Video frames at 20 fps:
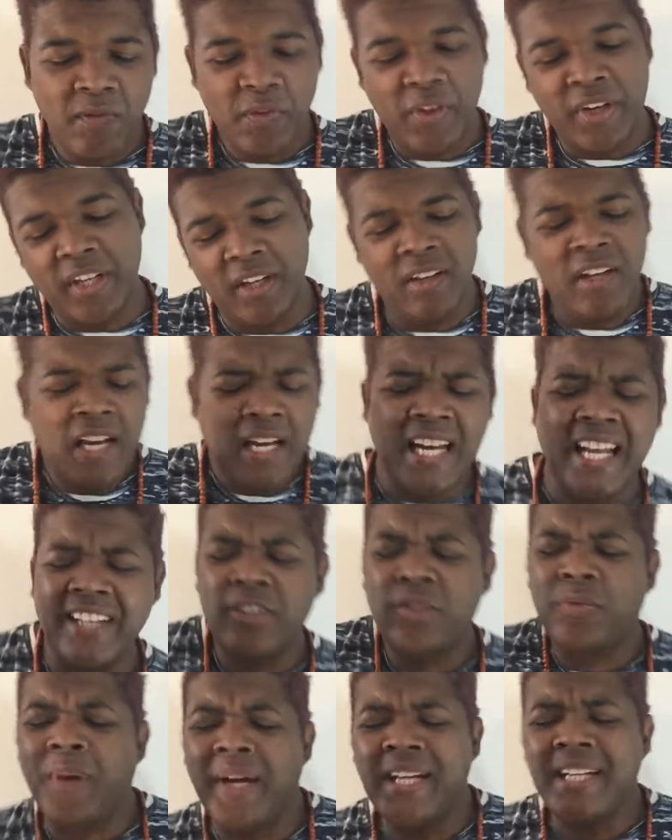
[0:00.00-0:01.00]
You know, let
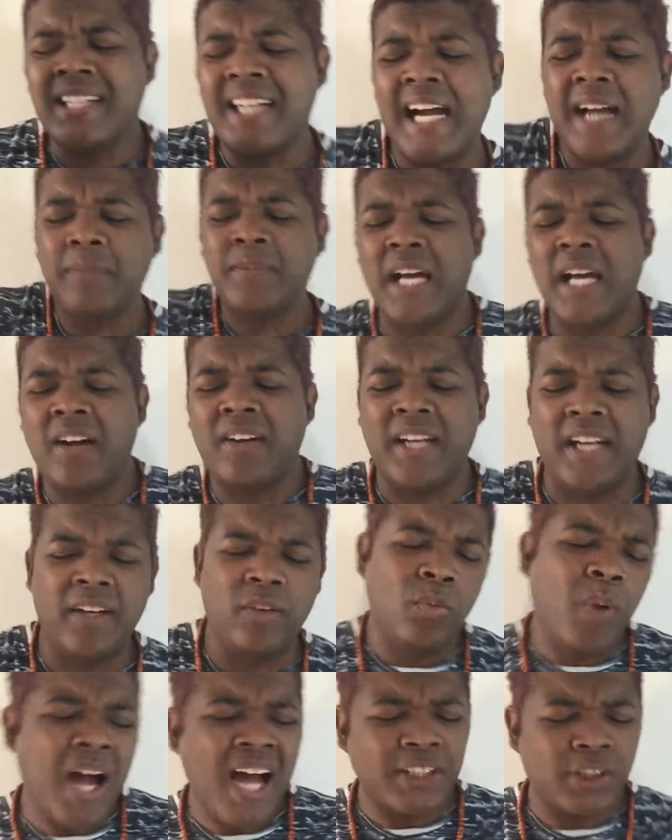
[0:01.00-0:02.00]
the rain come down
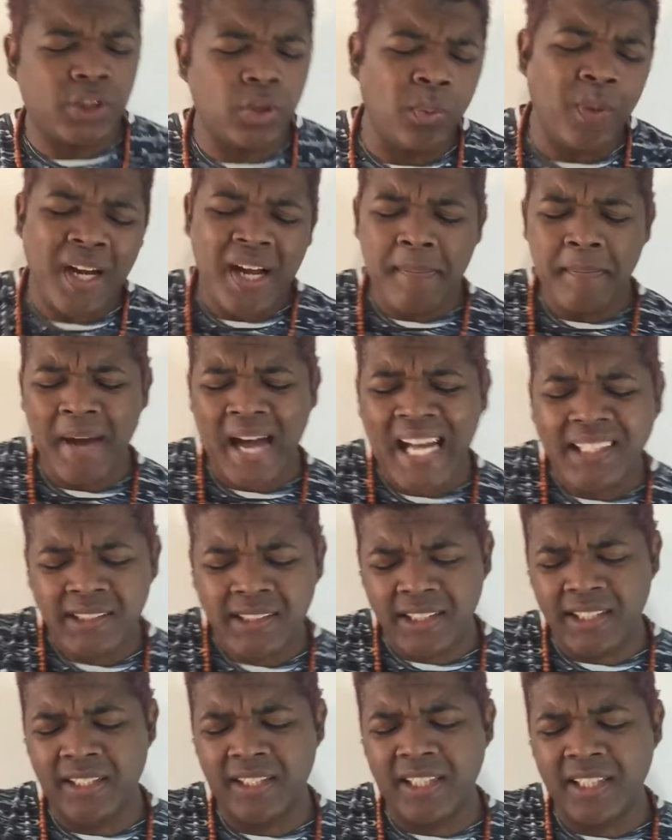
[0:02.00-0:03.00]
and wash away my
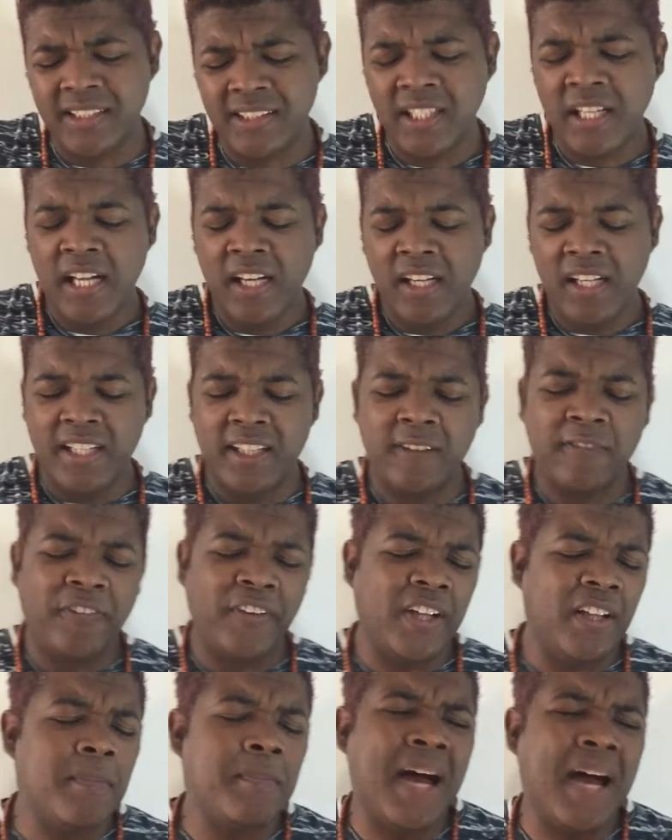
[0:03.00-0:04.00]
tears. Let it
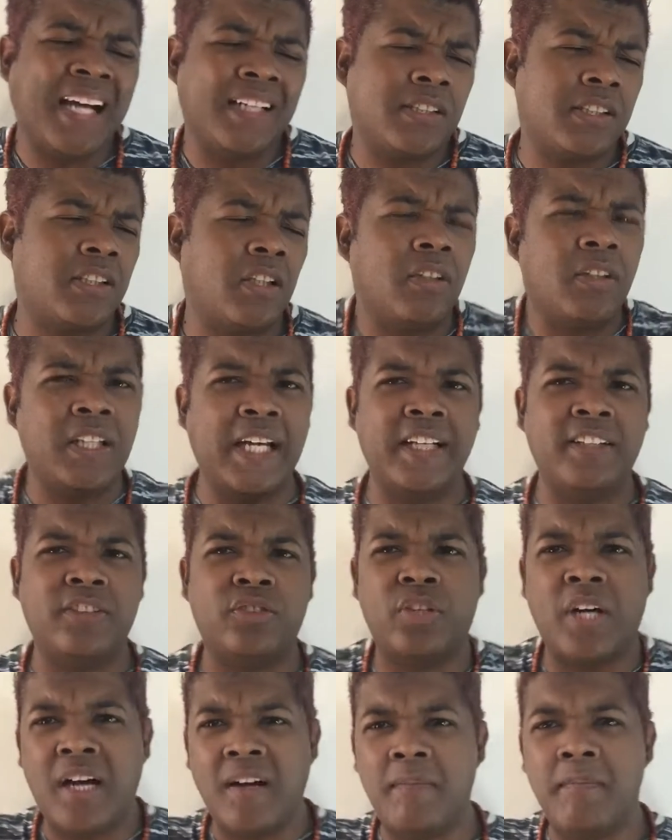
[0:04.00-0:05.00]
fill my soul and
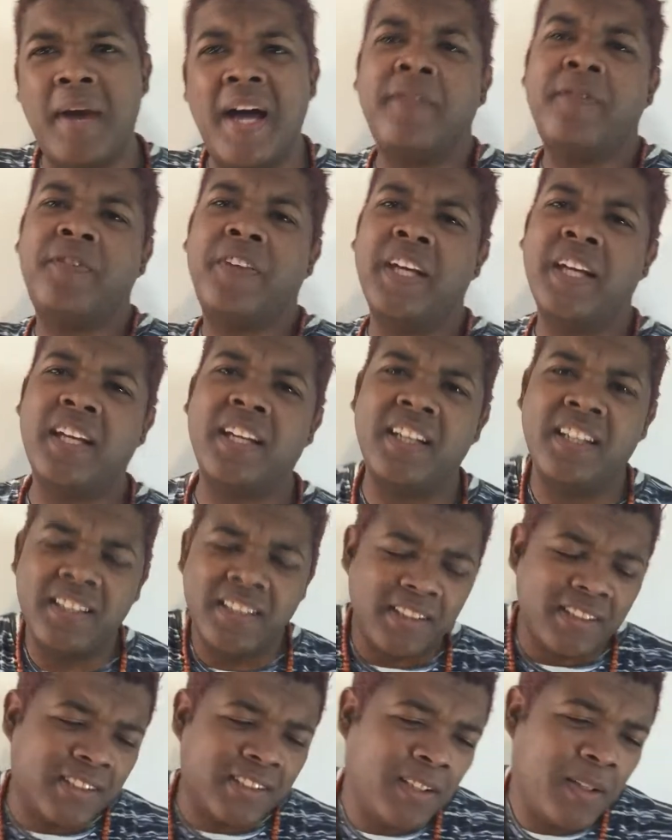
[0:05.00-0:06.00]
drown my
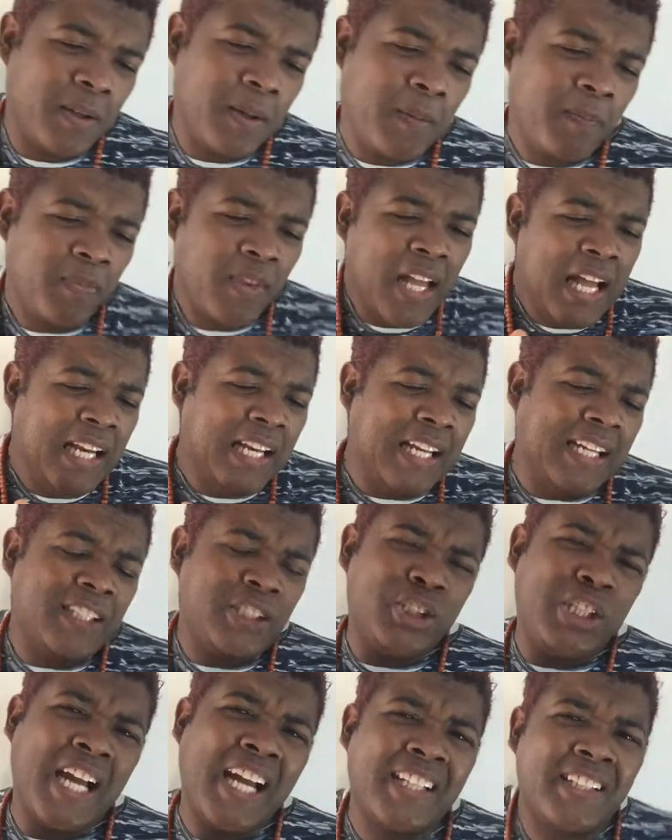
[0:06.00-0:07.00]
fears. Let it
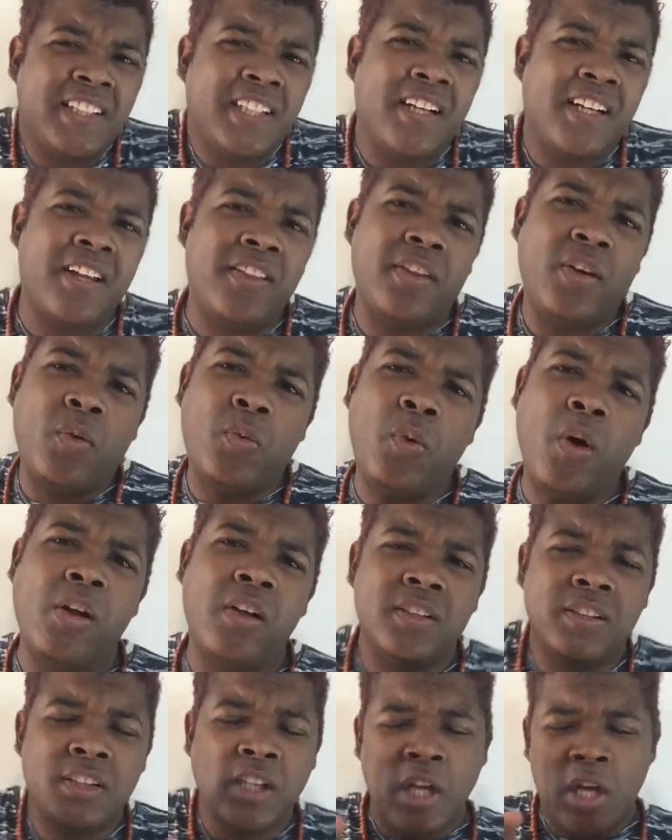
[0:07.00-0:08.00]
shatter the
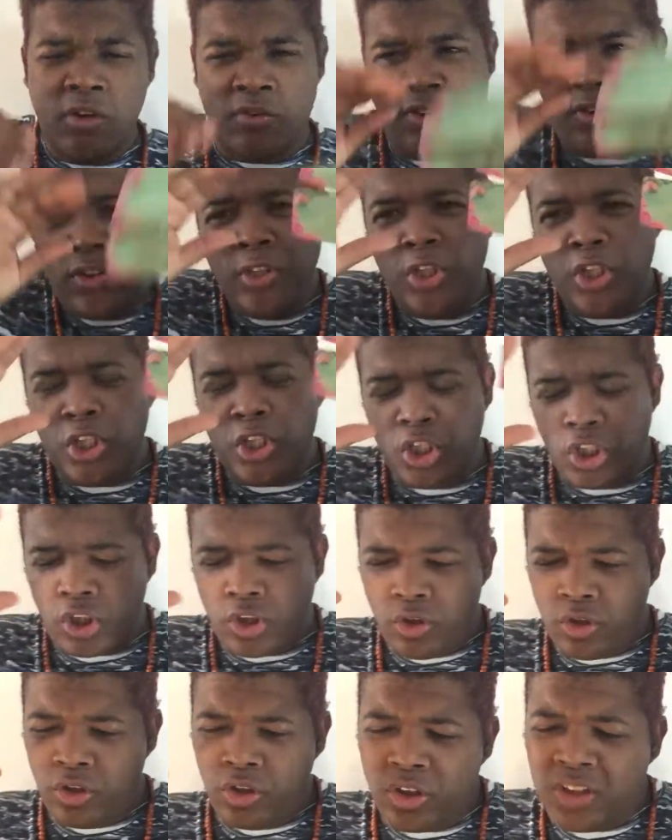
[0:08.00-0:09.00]
walls for a
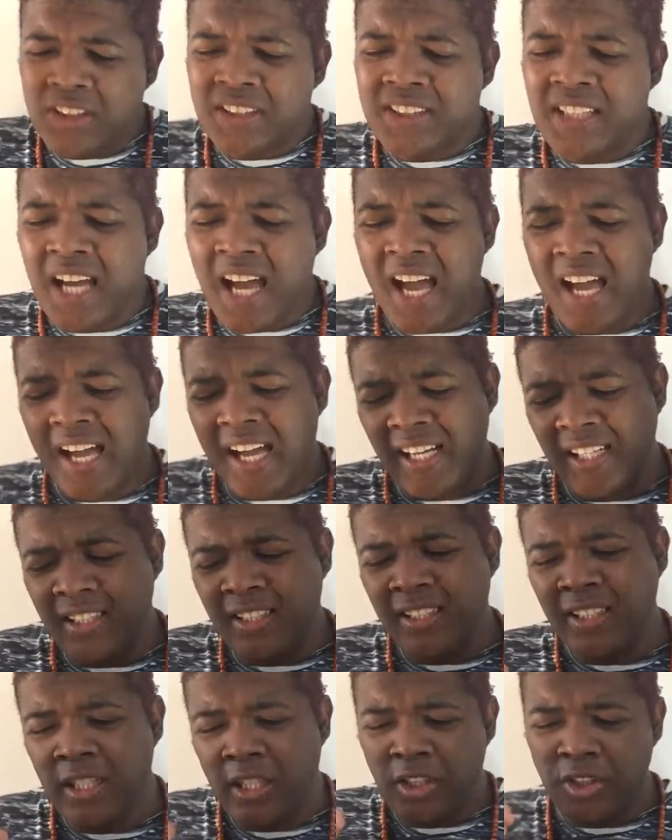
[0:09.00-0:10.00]
new sun.